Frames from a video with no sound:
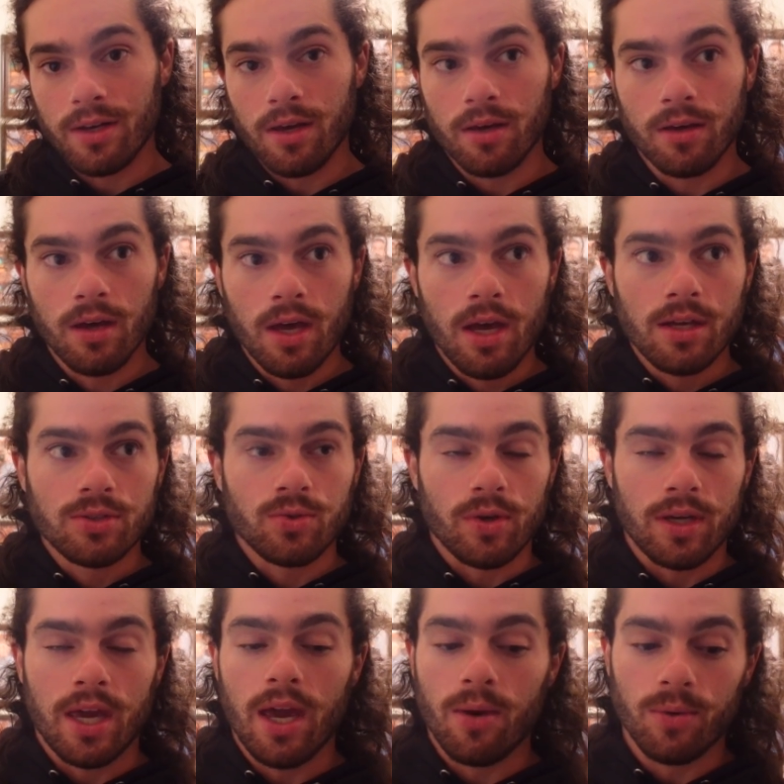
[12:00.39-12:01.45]
day, so I
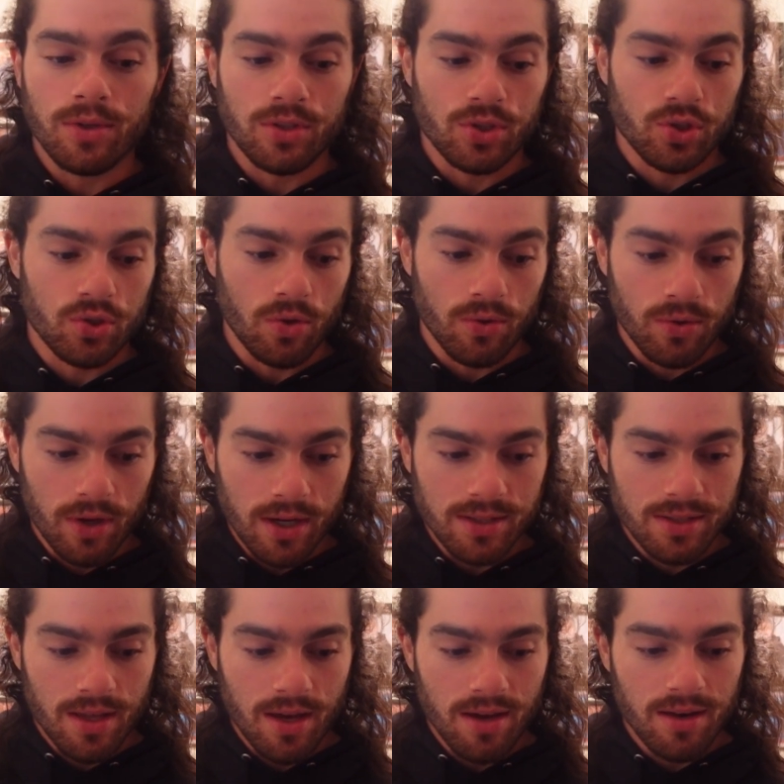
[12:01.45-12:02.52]
can't wait to show you
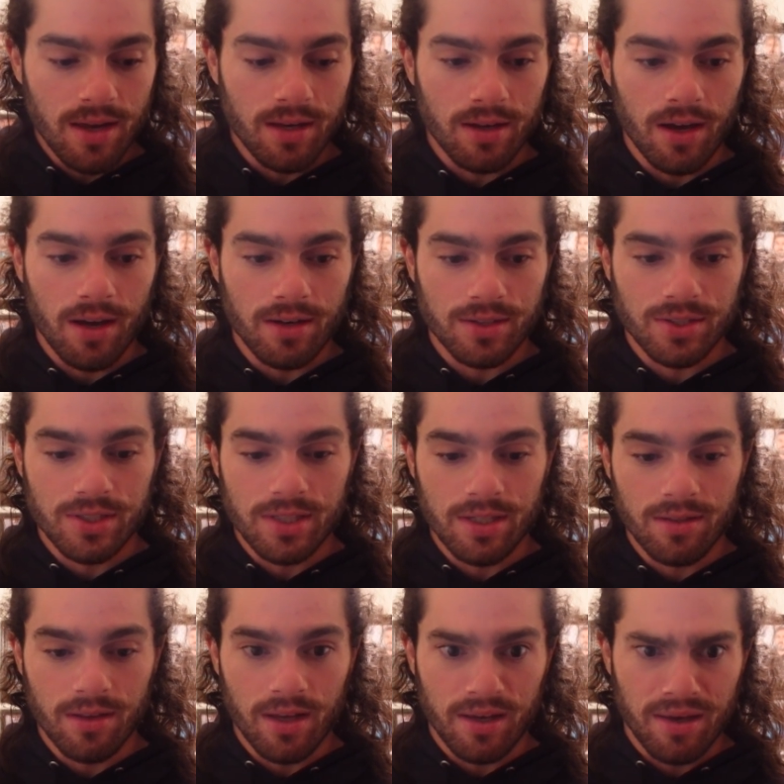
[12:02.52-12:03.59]
guys that and kind of
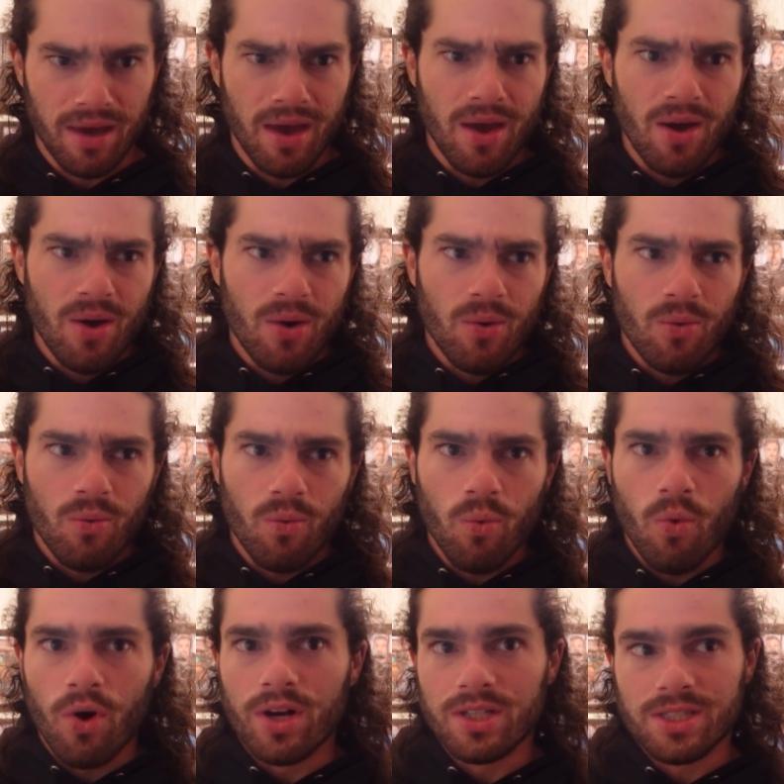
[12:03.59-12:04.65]
see like
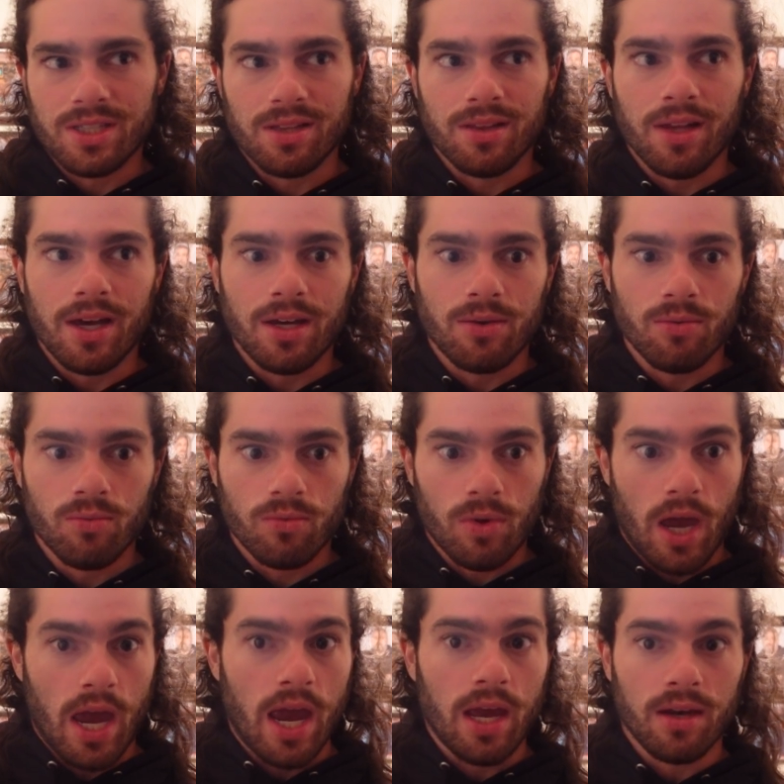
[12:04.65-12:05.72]
what it's like
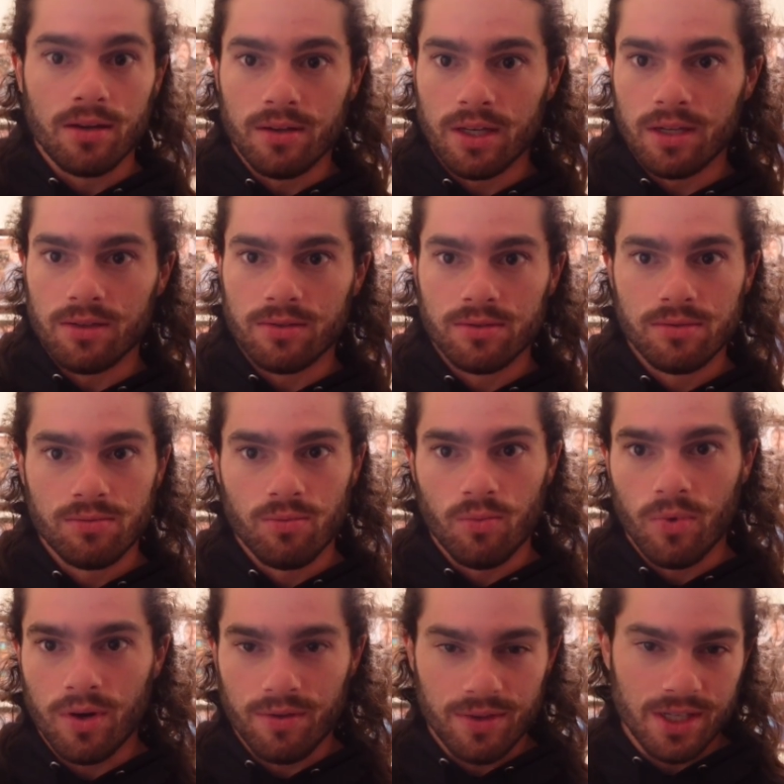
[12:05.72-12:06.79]
handling
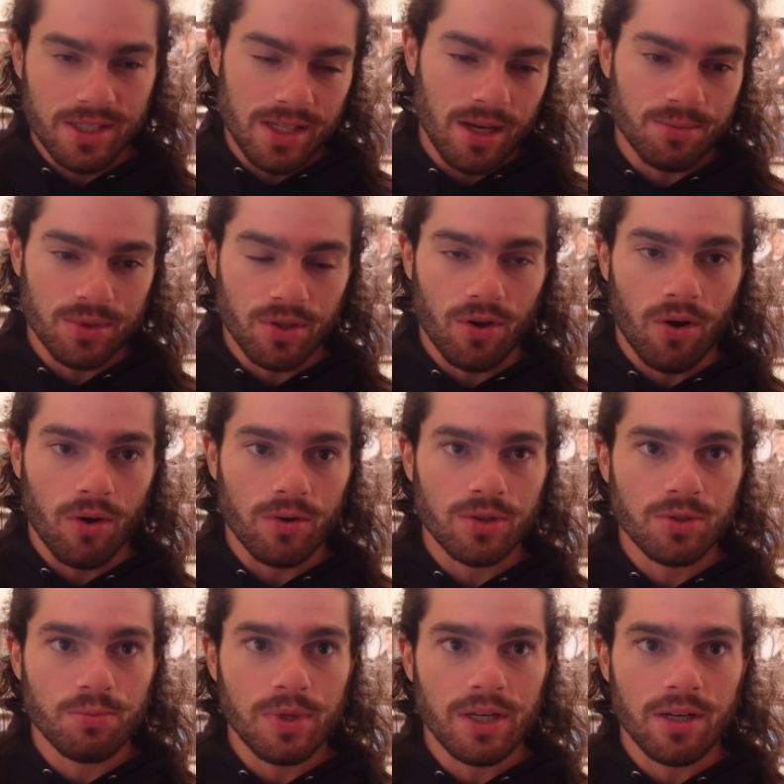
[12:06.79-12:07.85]
one of these types of
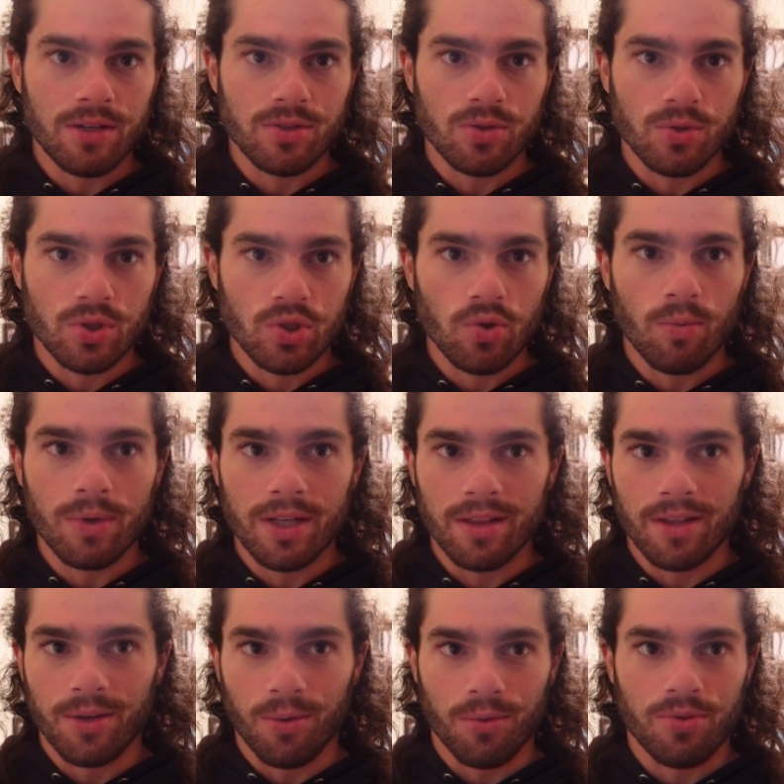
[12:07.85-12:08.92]
cars, because there's so many
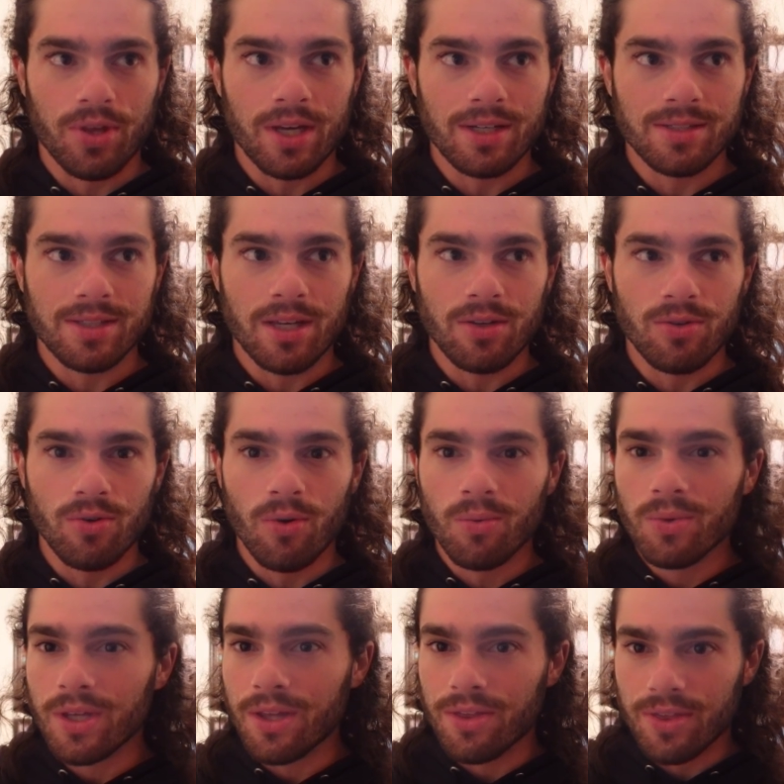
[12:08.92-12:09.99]
little things that you
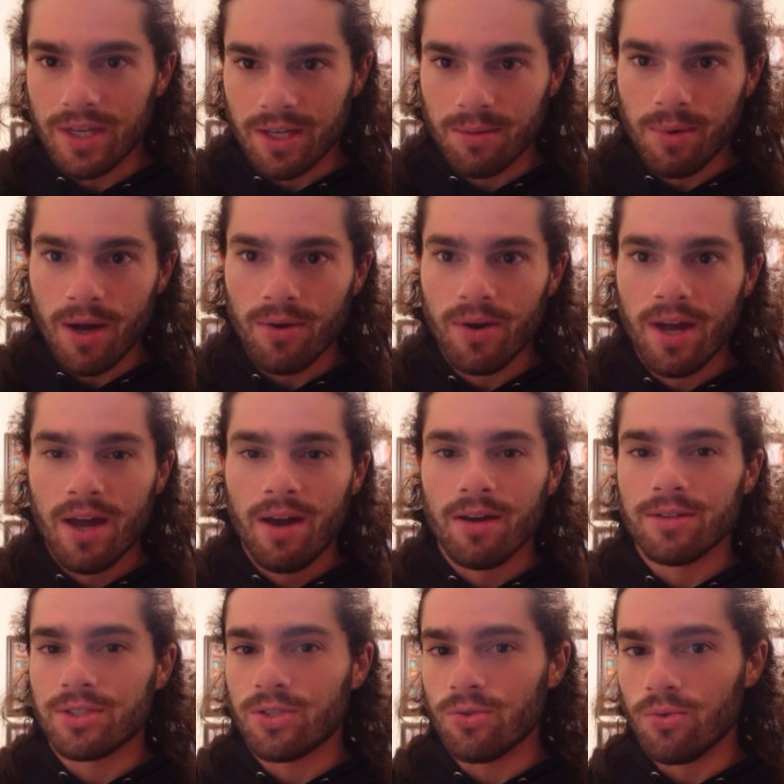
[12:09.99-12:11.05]
don't really think about
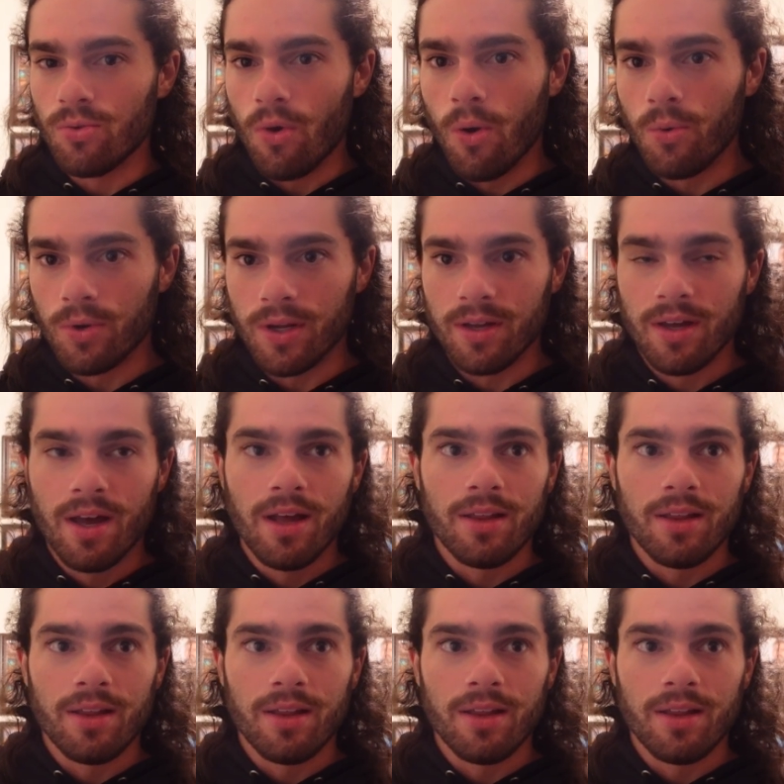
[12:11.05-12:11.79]
until you own it.